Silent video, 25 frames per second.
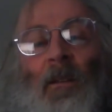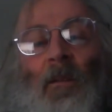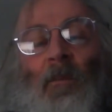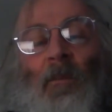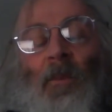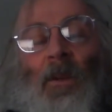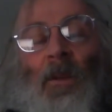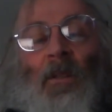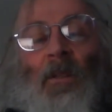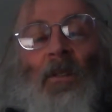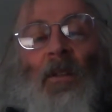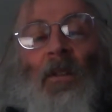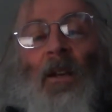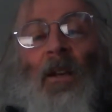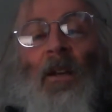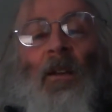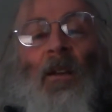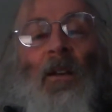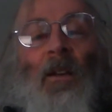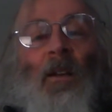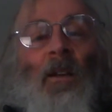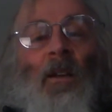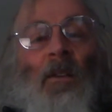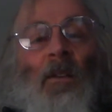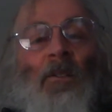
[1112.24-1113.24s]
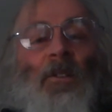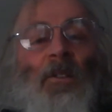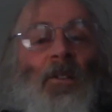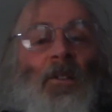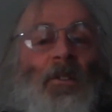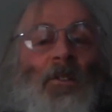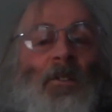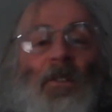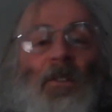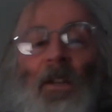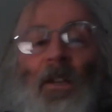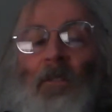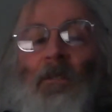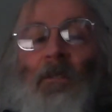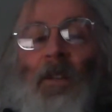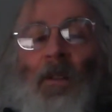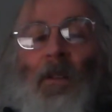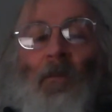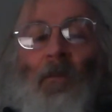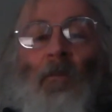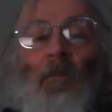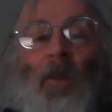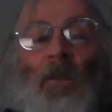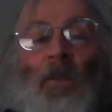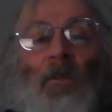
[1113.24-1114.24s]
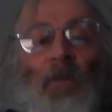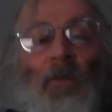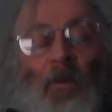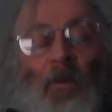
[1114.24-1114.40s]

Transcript: but just generally when you